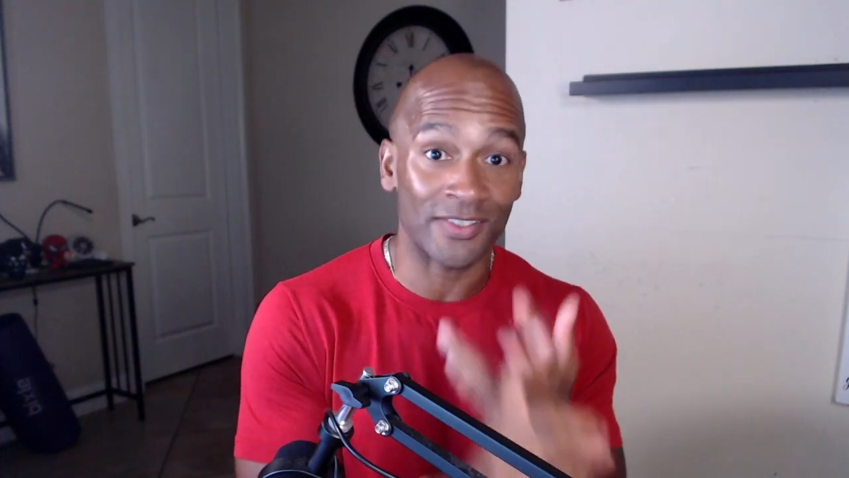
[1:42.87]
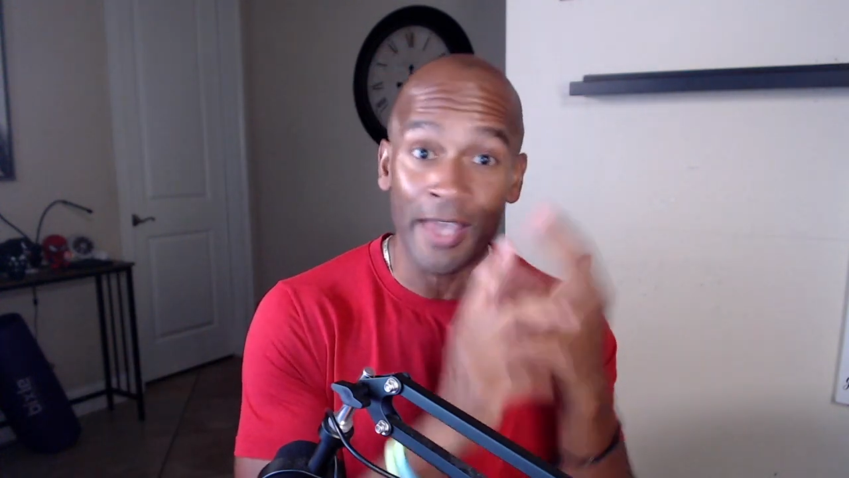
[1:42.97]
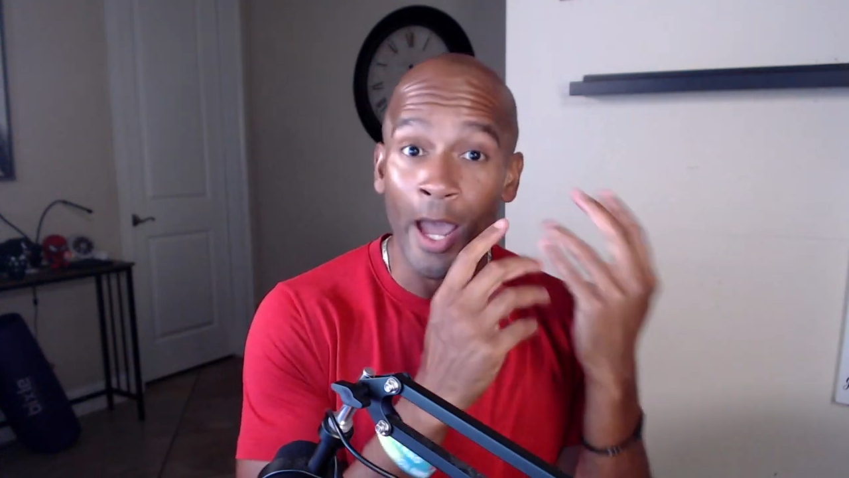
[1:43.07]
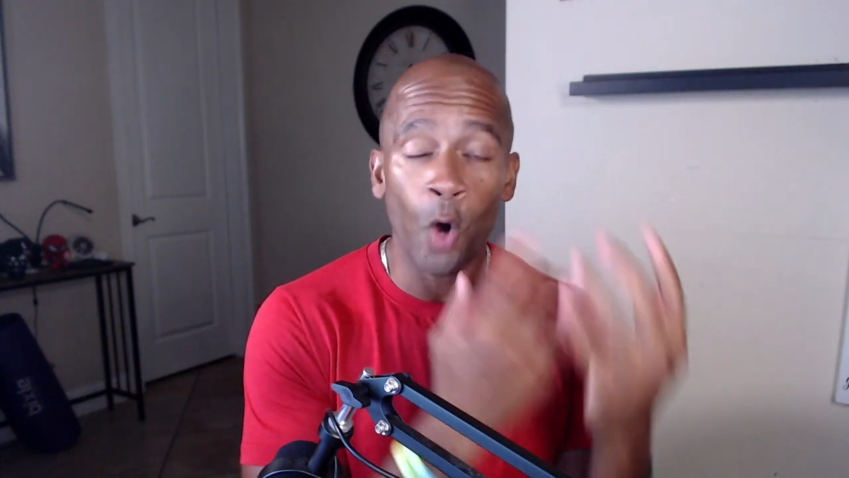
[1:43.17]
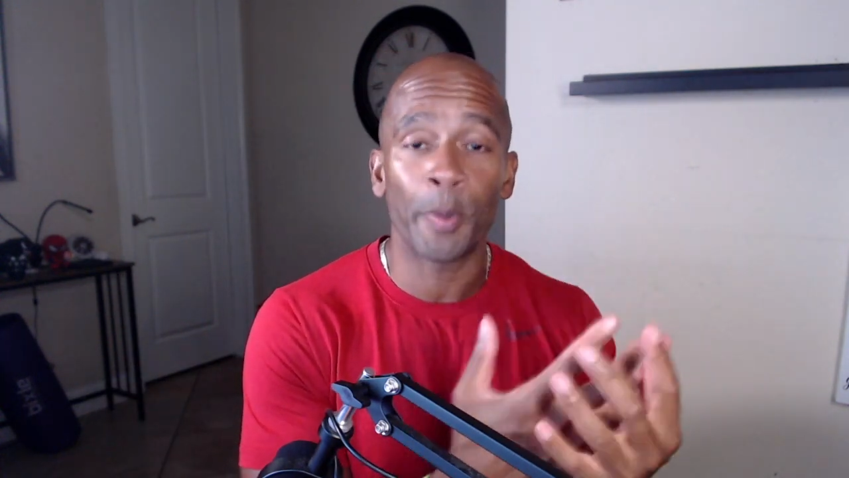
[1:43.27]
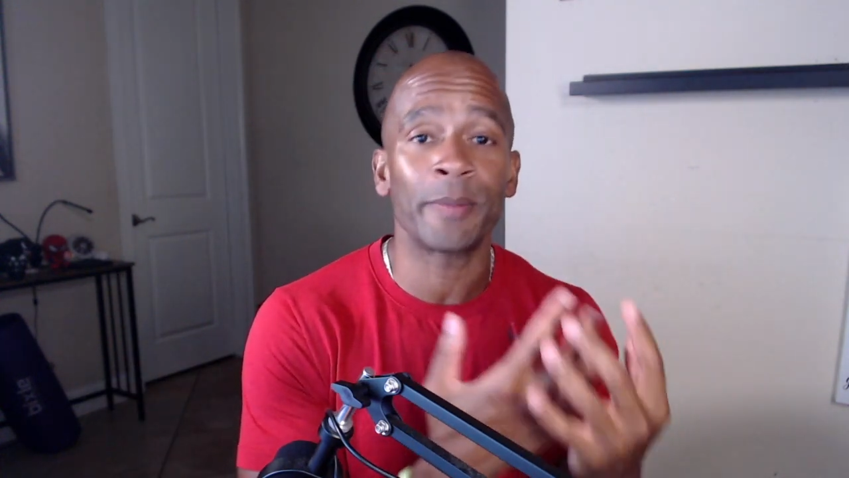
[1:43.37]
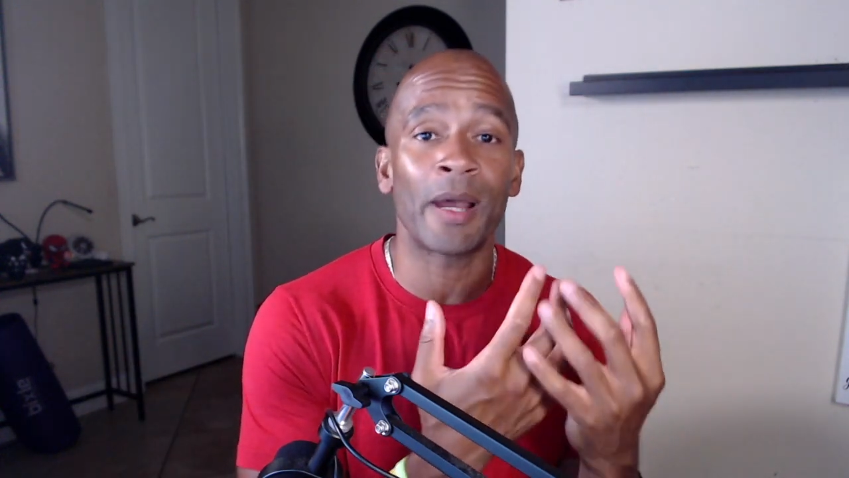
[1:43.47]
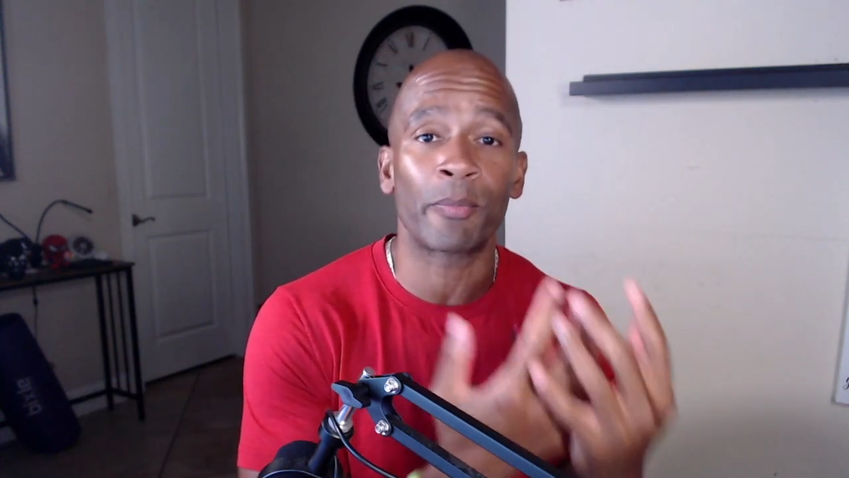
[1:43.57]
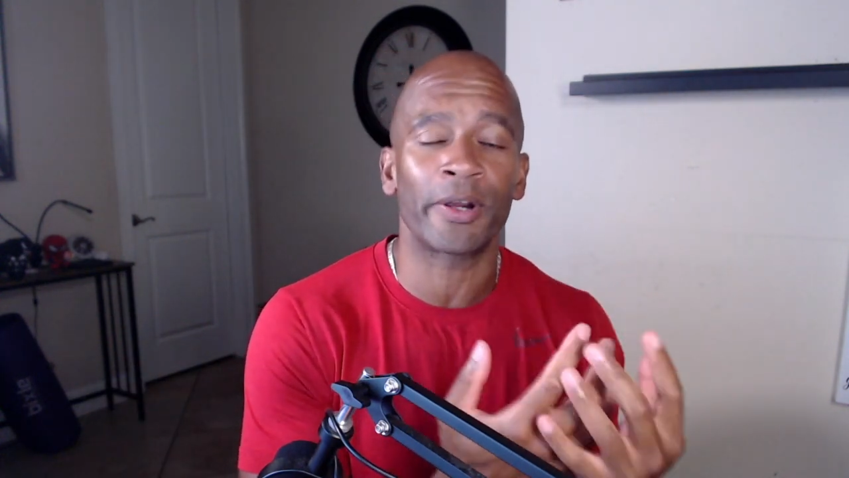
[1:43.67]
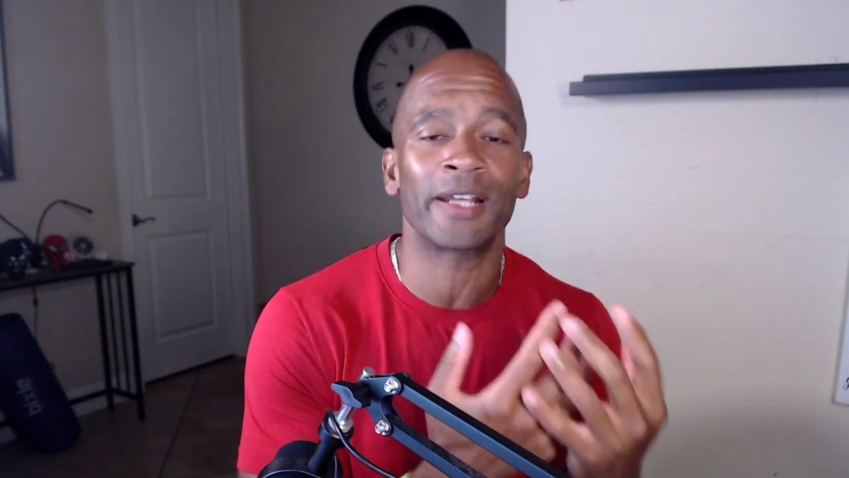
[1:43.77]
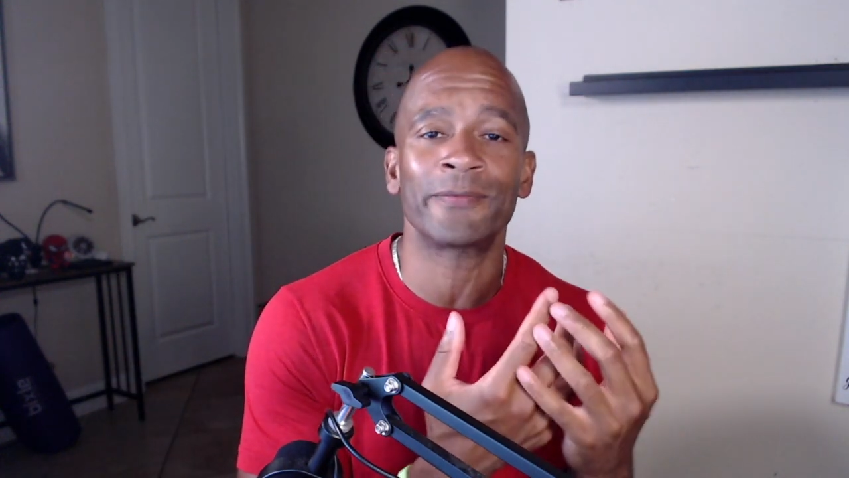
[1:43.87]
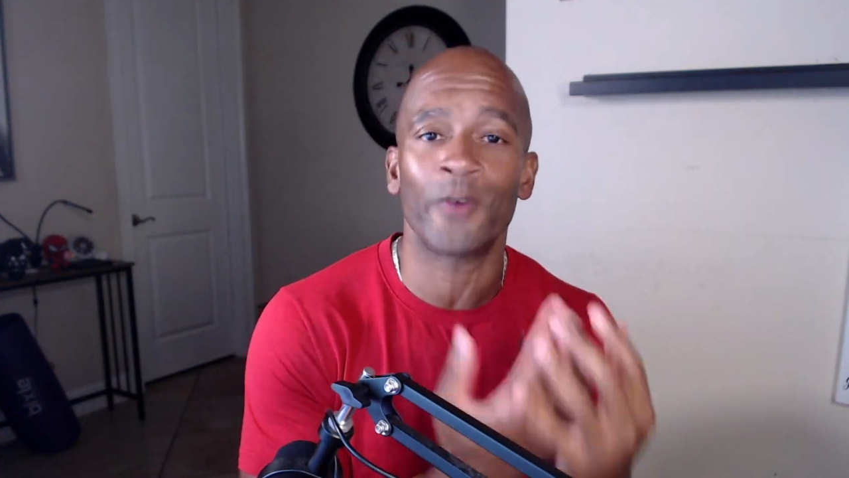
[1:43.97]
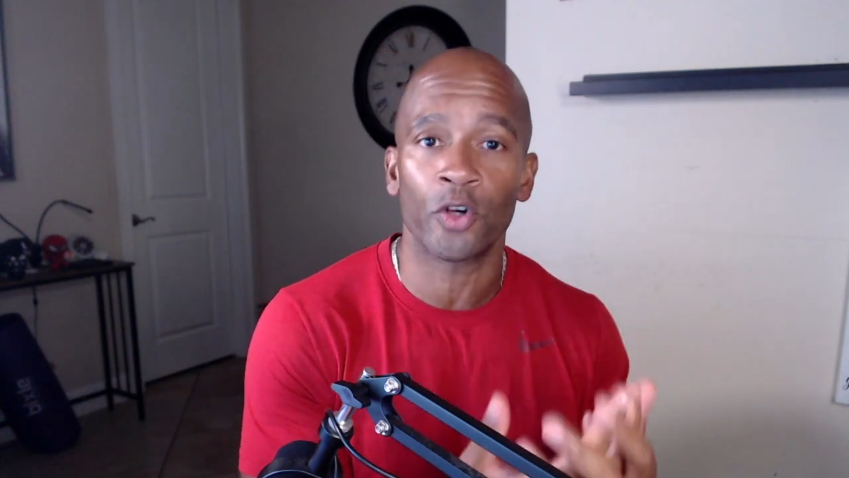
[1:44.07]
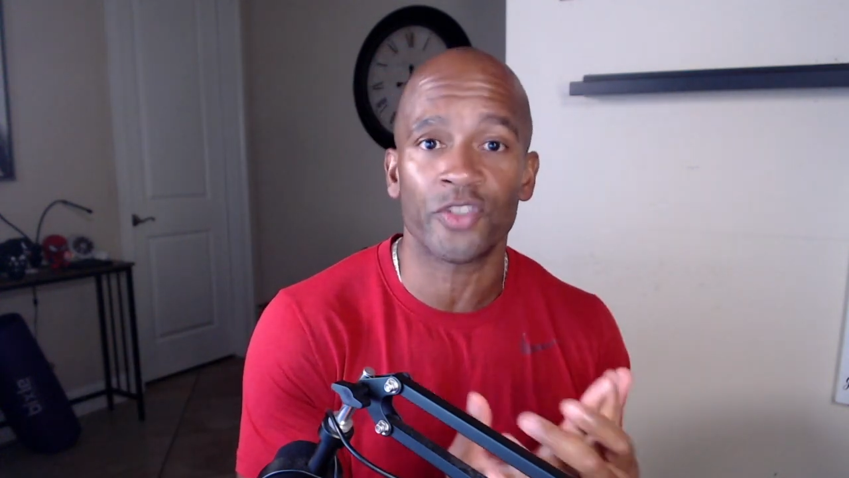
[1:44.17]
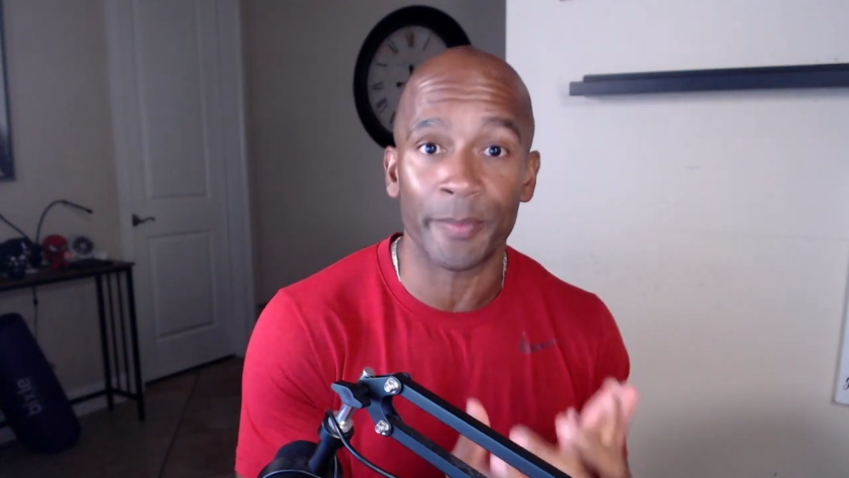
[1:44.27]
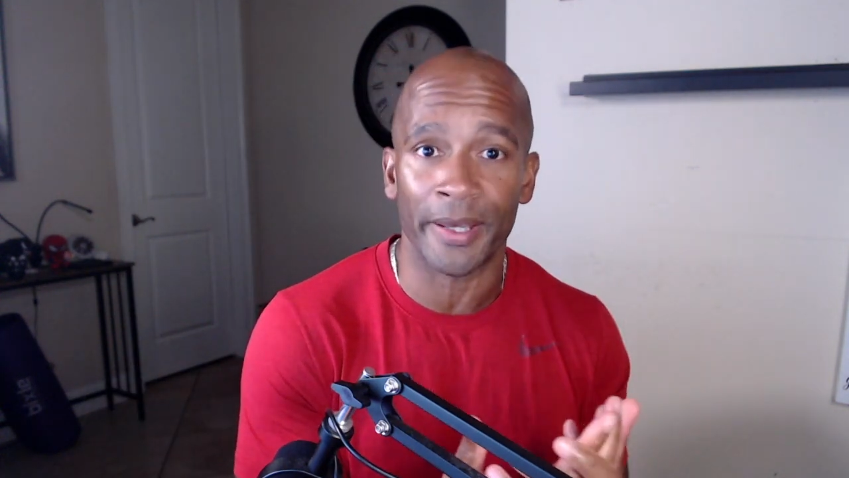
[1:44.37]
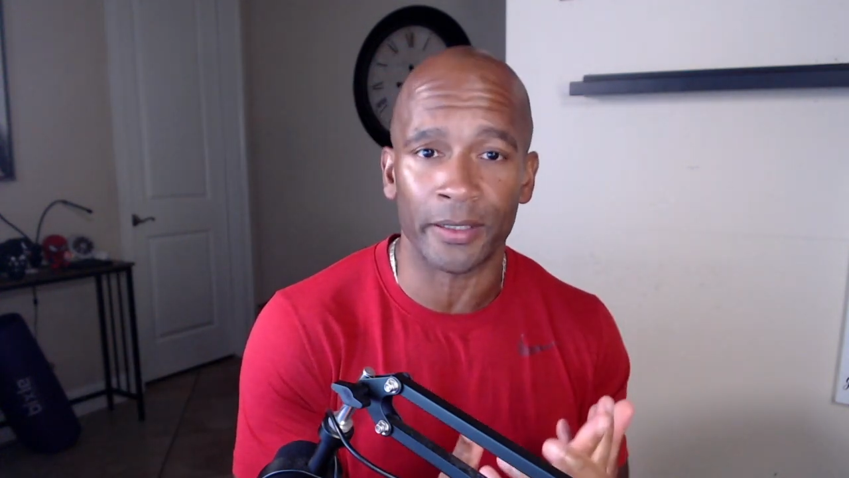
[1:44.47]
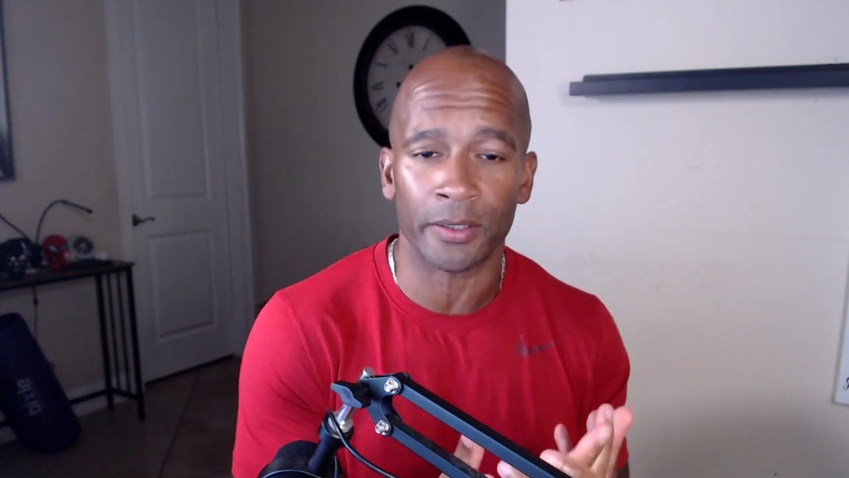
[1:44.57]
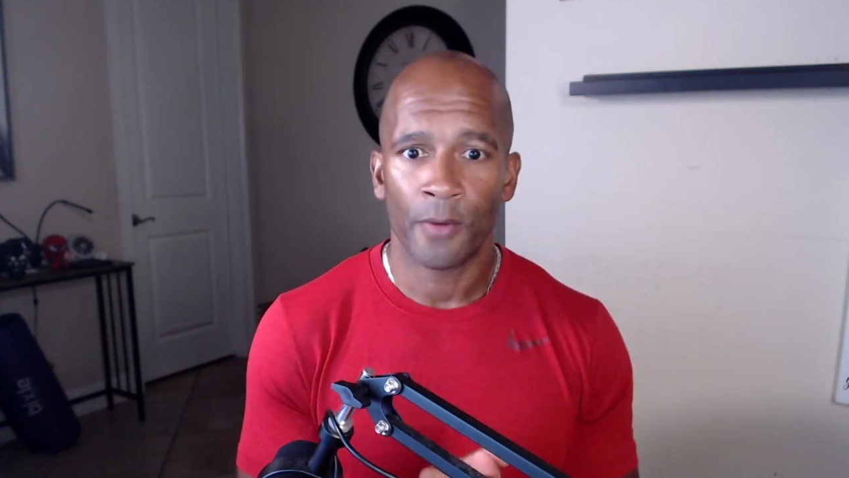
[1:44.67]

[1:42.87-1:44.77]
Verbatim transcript: helping my brain function better.